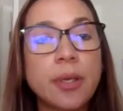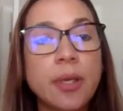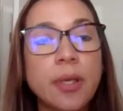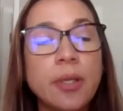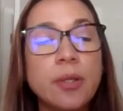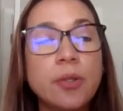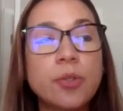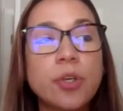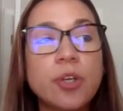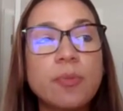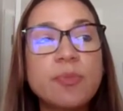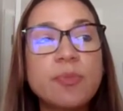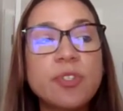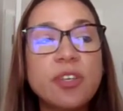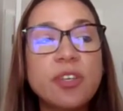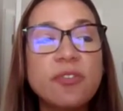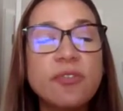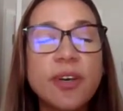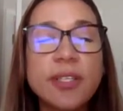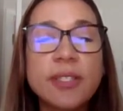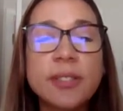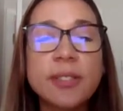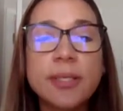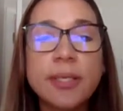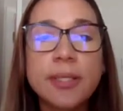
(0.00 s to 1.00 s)
in terms
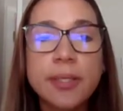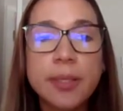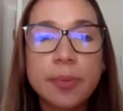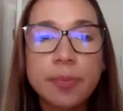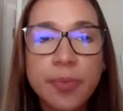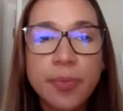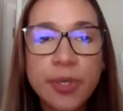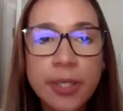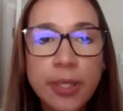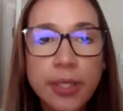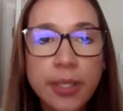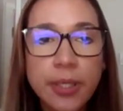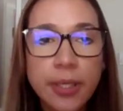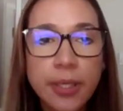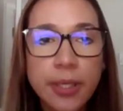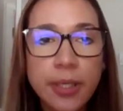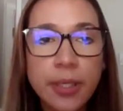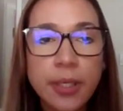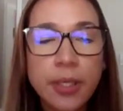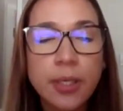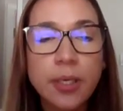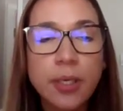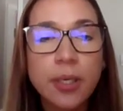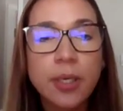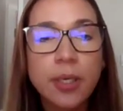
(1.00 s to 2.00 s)
of
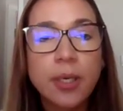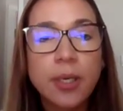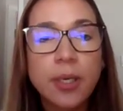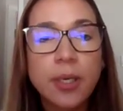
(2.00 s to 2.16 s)
accessibility,